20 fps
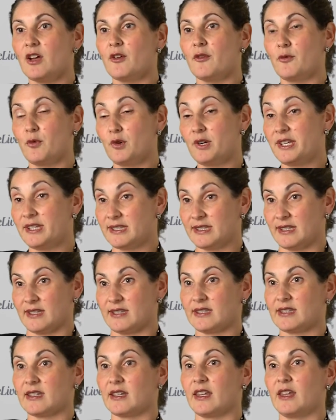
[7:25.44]
For
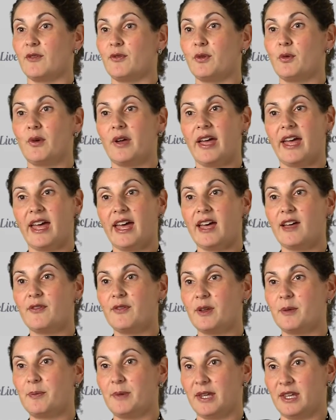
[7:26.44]
instance, if you have
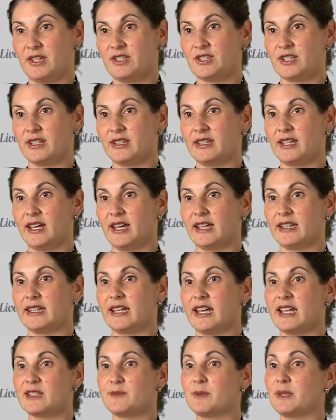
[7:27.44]
a patient that
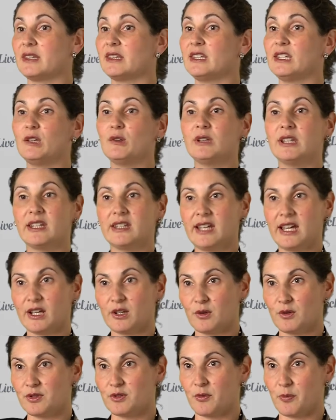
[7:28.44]
has been newly
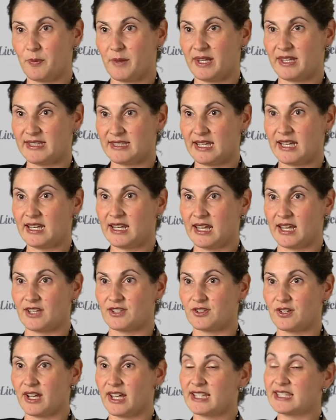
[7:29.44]
diagnosed with metastatic
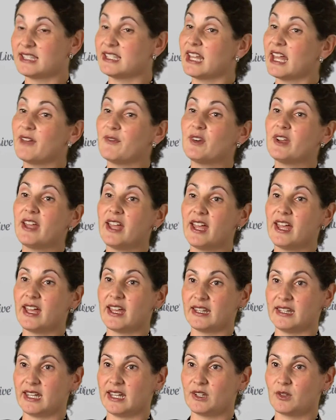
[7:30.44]
cancer, has never
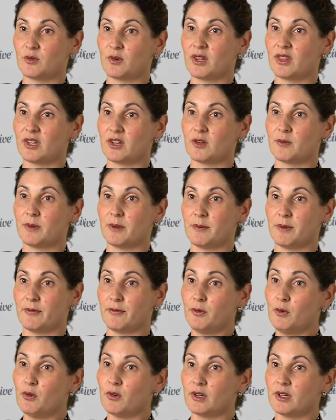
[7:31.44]
had endocrine therapy
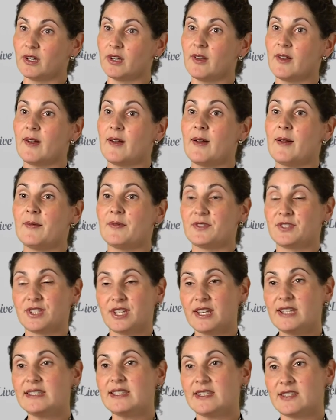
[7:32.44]
before,
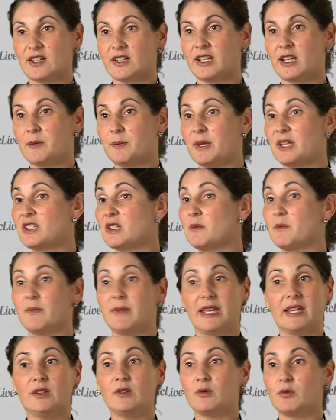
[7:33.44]
chances are that patient
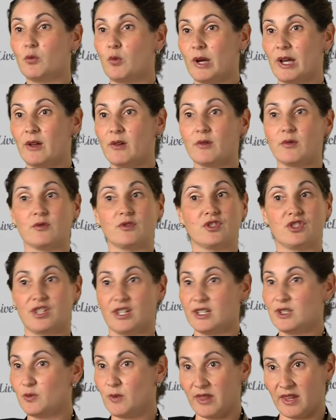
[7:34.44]
may do well
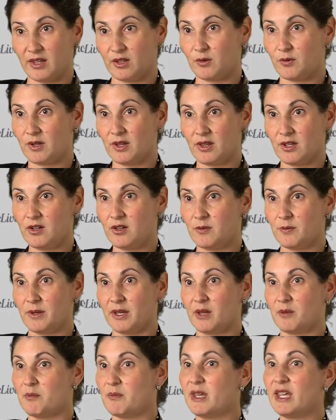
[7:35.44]
just with endocrine therapy
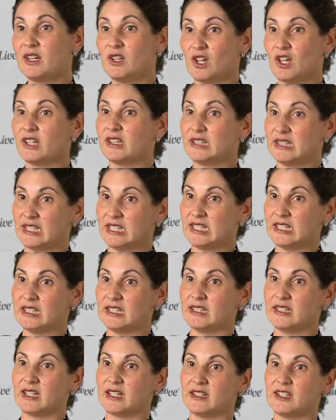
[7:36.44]
and may not need
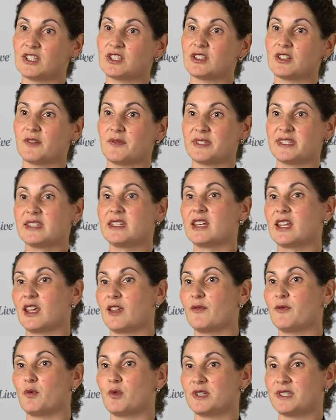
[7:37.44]
the addition of a
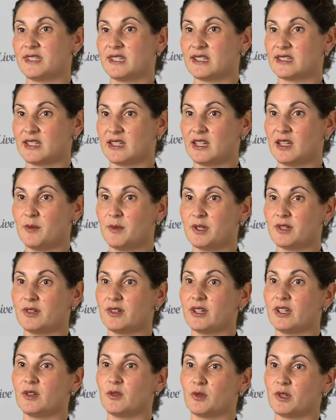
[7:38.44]
CDK4-6 inhibitor
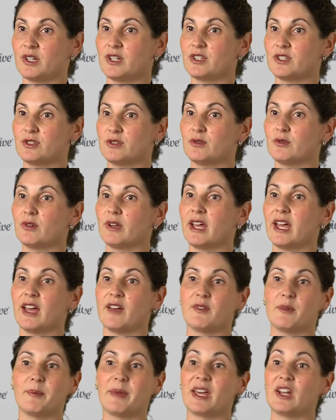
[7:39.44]
in order to
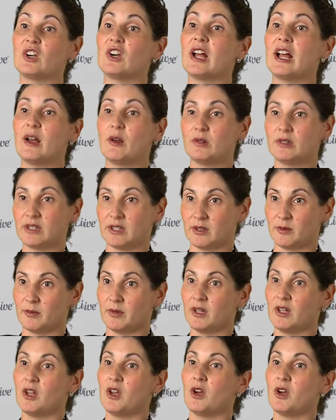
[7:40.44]
have a better outcome